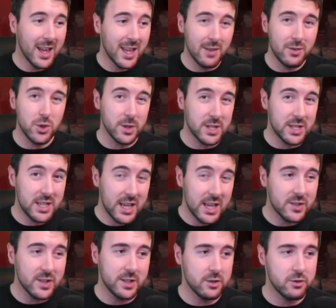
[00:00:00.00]
Gives you a
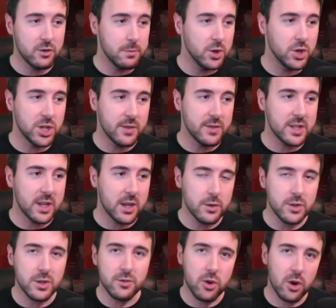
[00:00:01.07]
decent distribution of
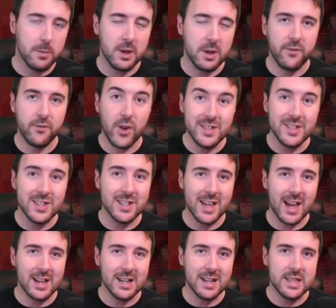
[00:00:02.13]
skills. You've got a bit of frenzy
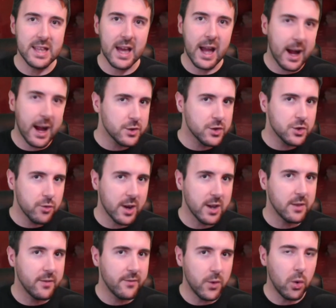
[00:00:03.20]
tackle in there at
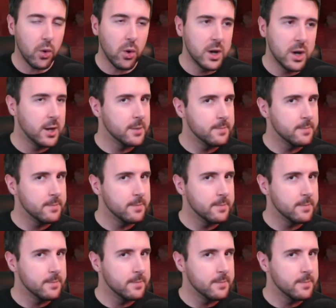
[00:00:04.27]
strength 4.